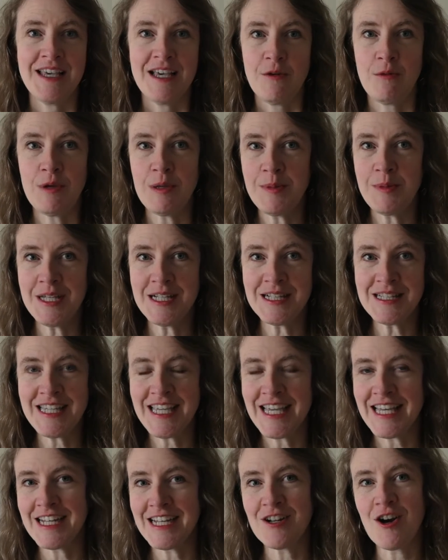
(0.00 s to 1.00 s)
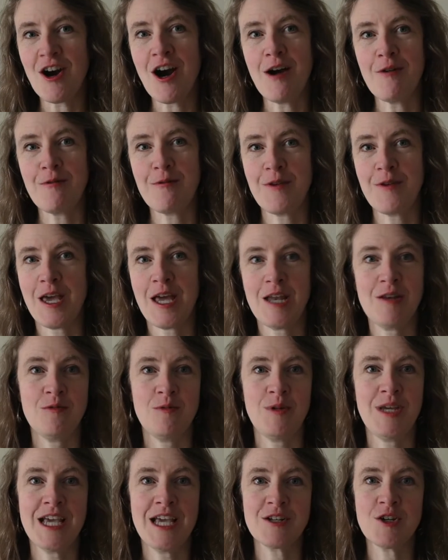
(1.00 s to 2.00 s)
We immediately hit it off, and
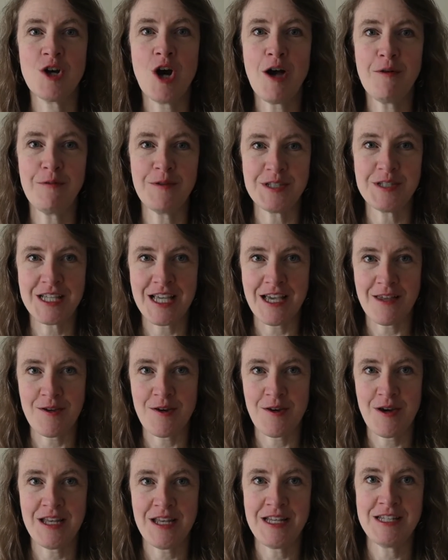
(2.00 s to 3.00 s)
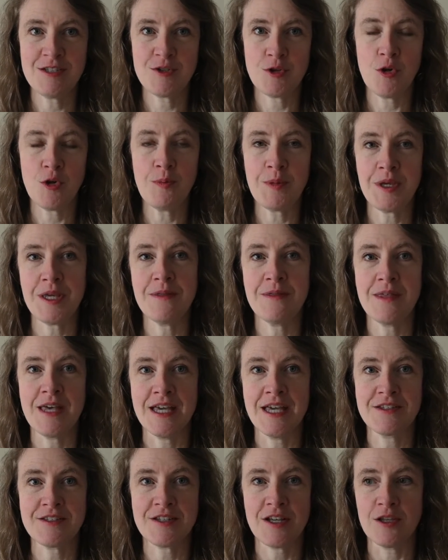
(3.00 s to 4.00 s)
we had coffee together, and he told me
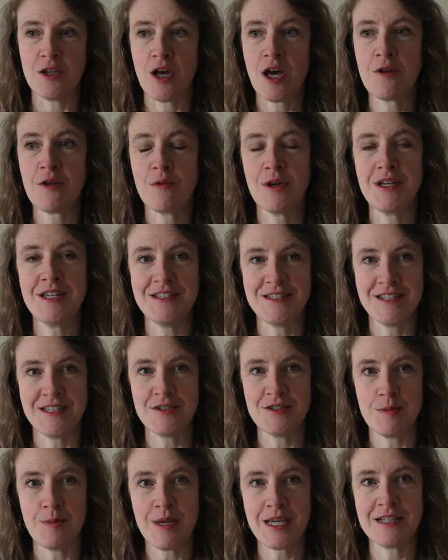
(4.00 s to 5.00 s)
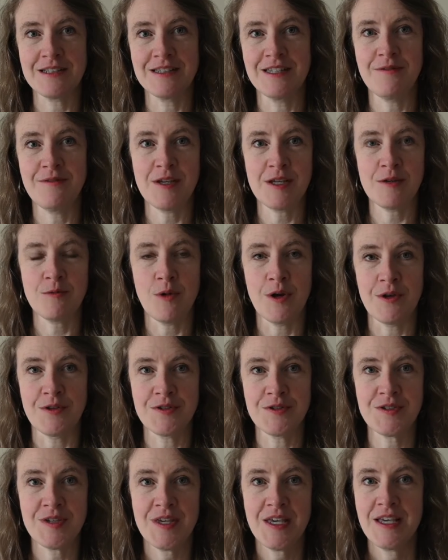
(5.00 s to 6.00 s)
that a lot of what he did to make a living
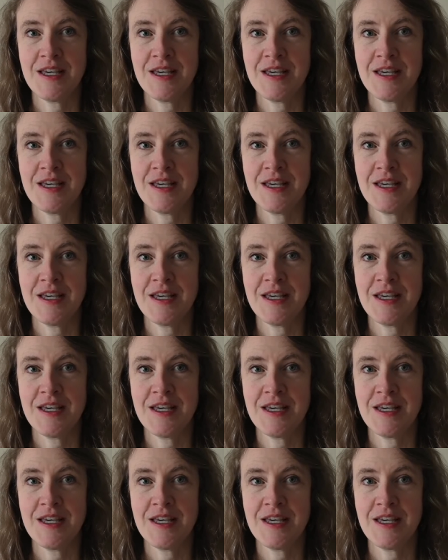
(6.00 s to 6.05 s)
was,